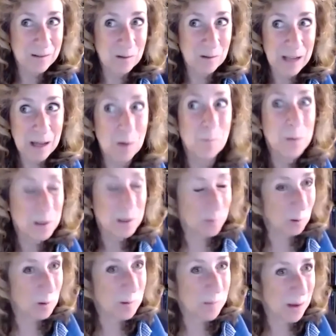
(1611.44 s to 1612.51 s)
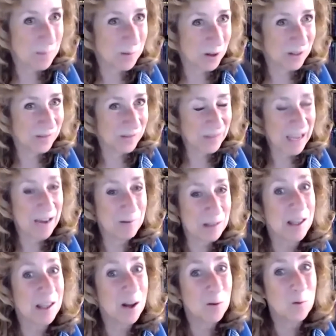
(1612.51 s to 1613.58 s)
help people remember how in
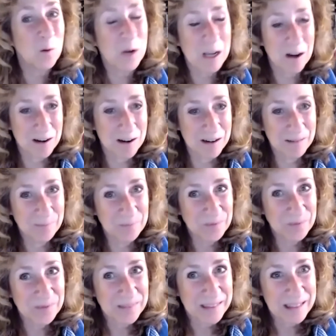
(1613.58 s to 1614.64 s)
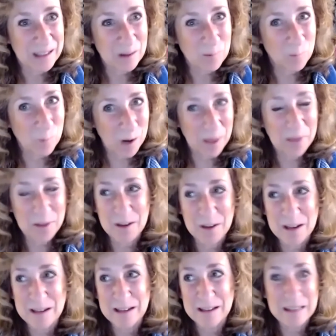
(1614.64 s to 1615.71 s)
love we are with
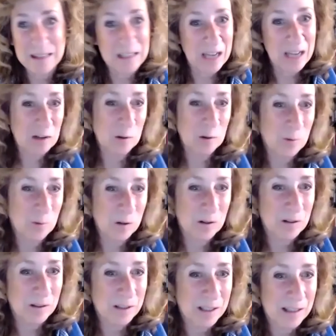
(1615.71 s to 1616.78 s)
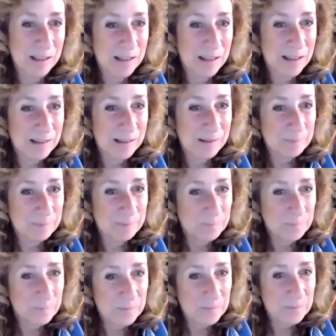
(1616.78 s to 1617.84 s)
the natural world.
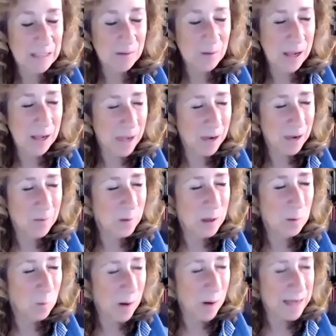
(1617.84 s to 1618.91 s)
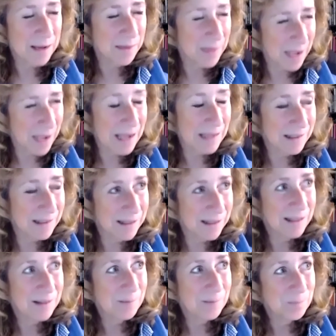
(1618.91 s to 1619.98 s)
And if I mm-hmm. think if we awaken that,
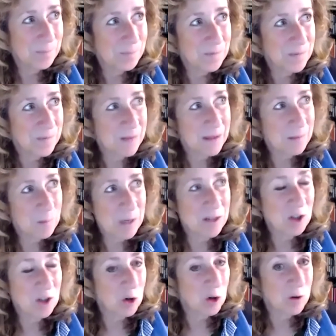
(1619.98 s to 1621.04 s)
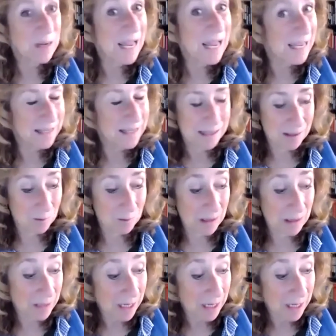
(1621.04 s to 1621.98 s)
we can turn anything around.